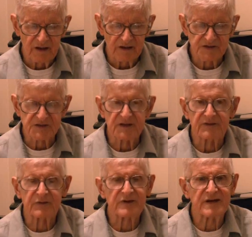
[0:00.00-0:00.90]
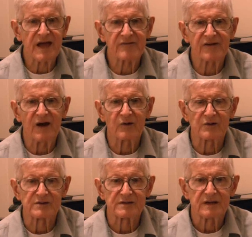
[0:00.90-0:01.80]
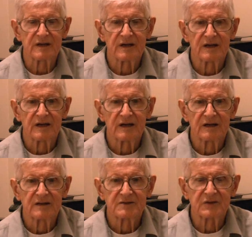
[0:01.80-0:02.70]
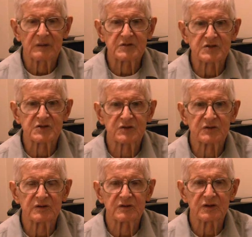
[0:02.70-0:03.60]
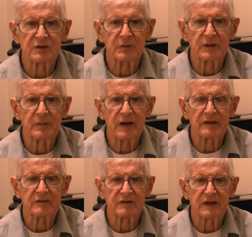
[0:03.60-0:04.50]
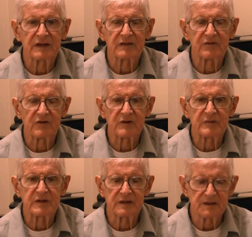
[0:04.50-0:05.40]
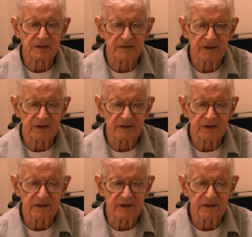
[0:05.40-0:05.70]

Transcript: It's 3.5 hours, so I'm just showing you a little bit about at the very beginning.